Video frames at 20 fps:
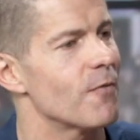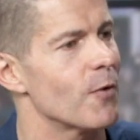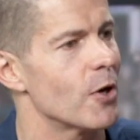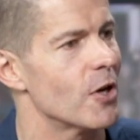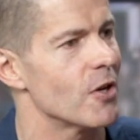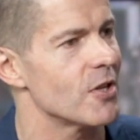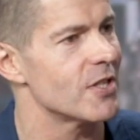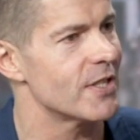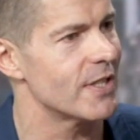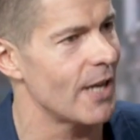for
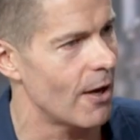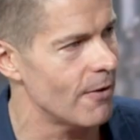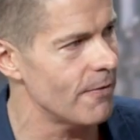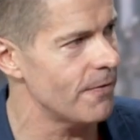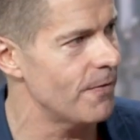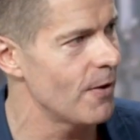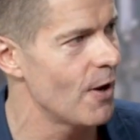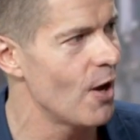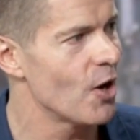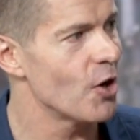
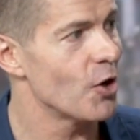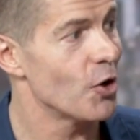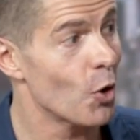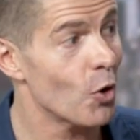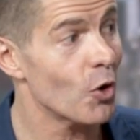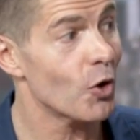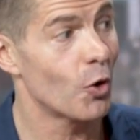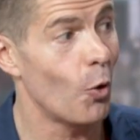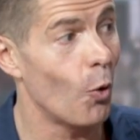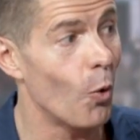yourself,
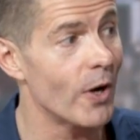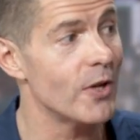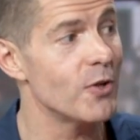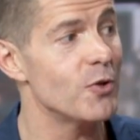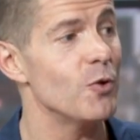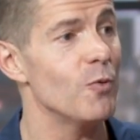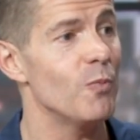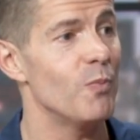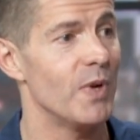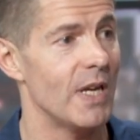you're going
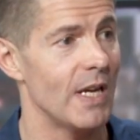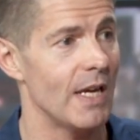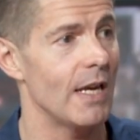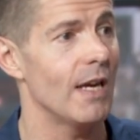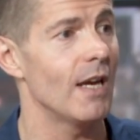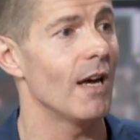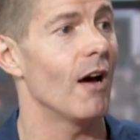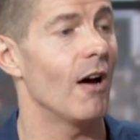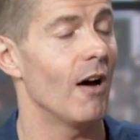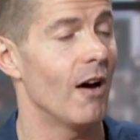to
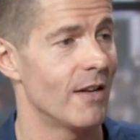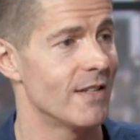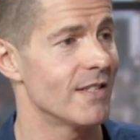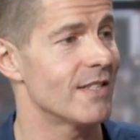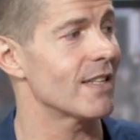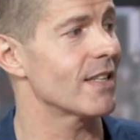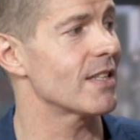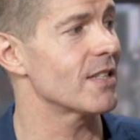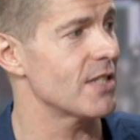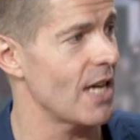be
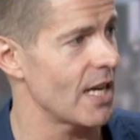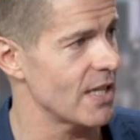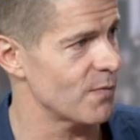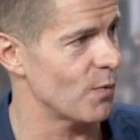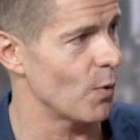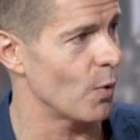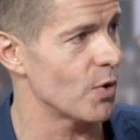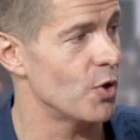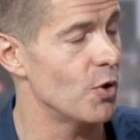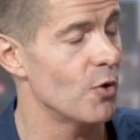
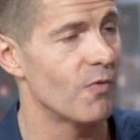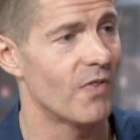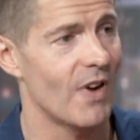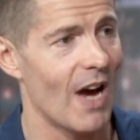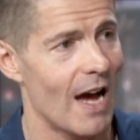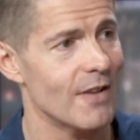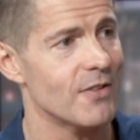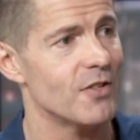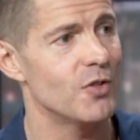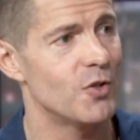unsuccessful. You've
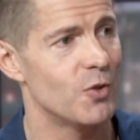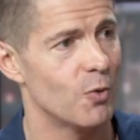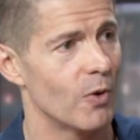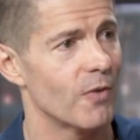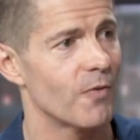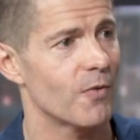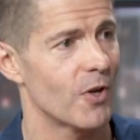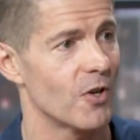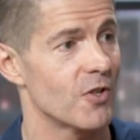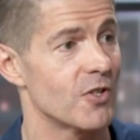got to do
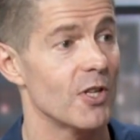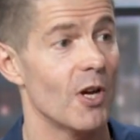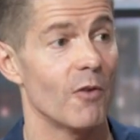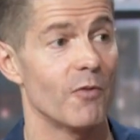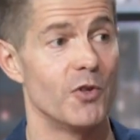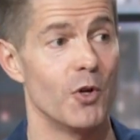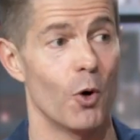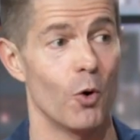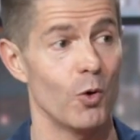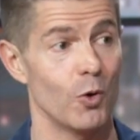it for
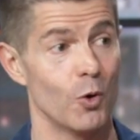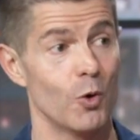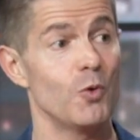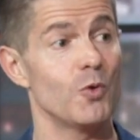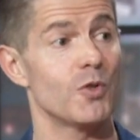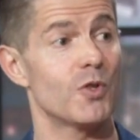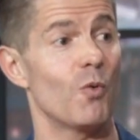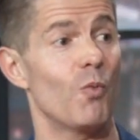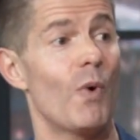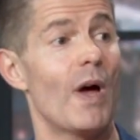yourself. Don't
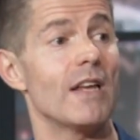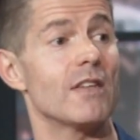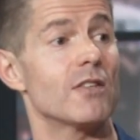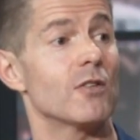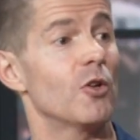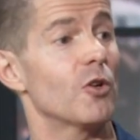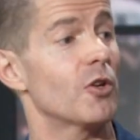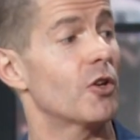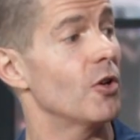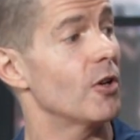lose the weight to
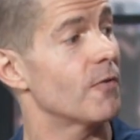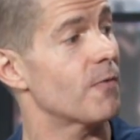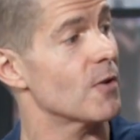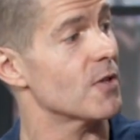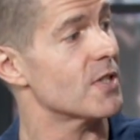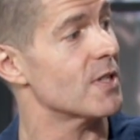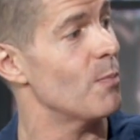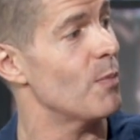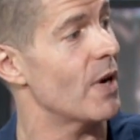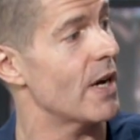look good for
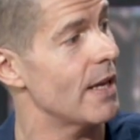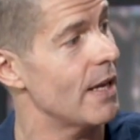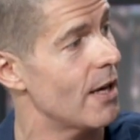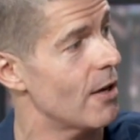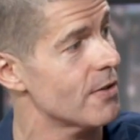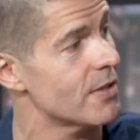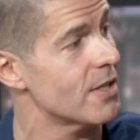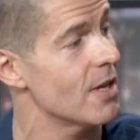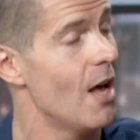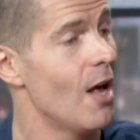somebody
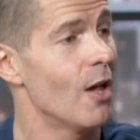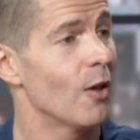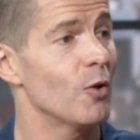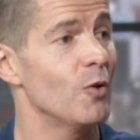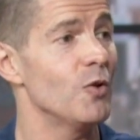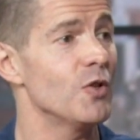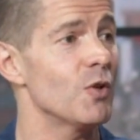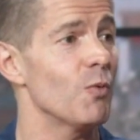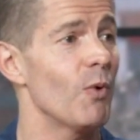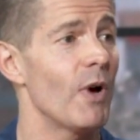else. Mm-hmm.
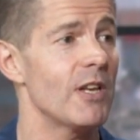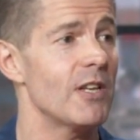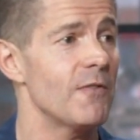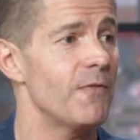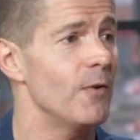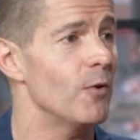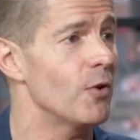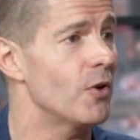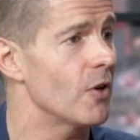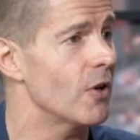Lose the weight to
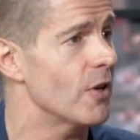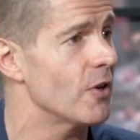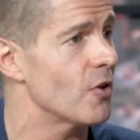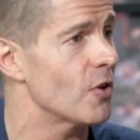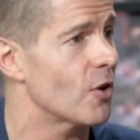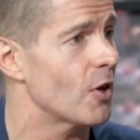feel good in your